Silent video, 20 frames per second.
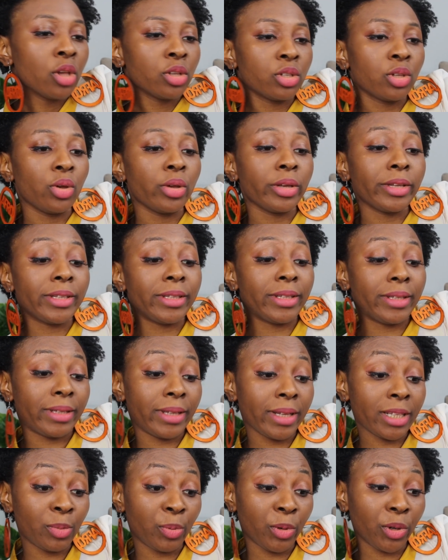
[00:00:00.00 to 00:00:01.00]
So
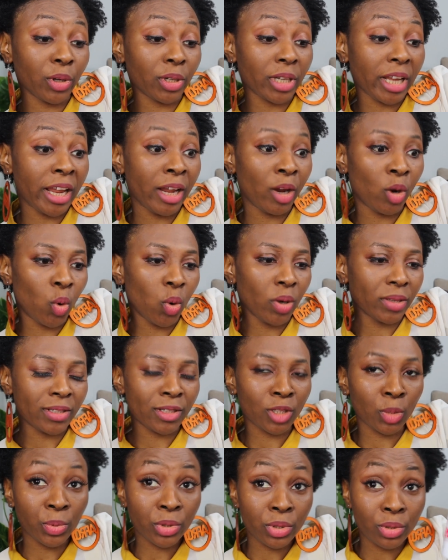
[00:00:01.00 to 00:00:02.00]
this product in quotes
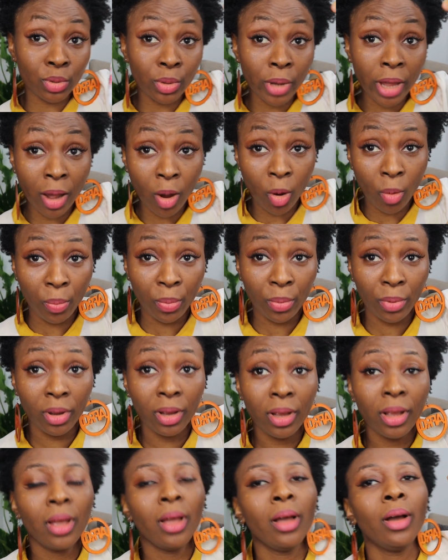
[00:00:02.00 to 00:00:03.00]
is supposed to help,
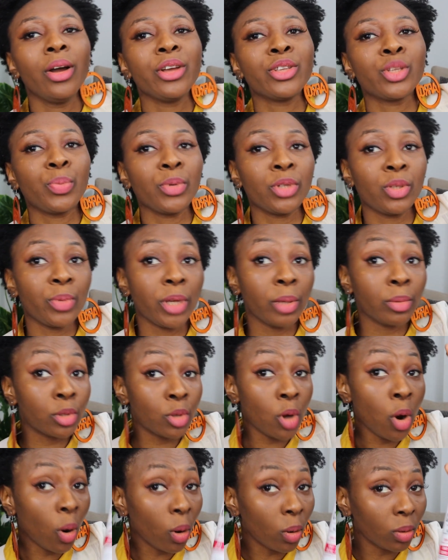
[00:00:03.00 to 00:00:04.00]
or it's supposed to be able
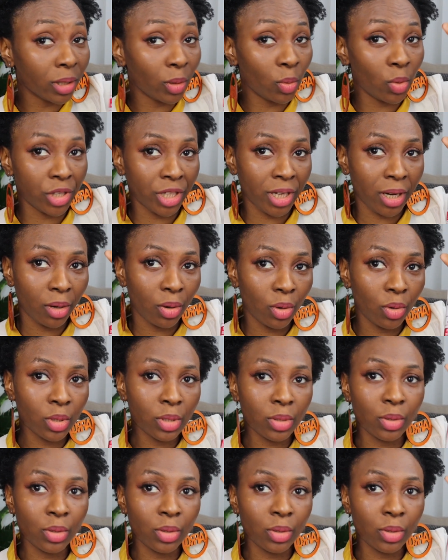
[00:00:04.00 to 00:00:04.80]
to hold a wash and go.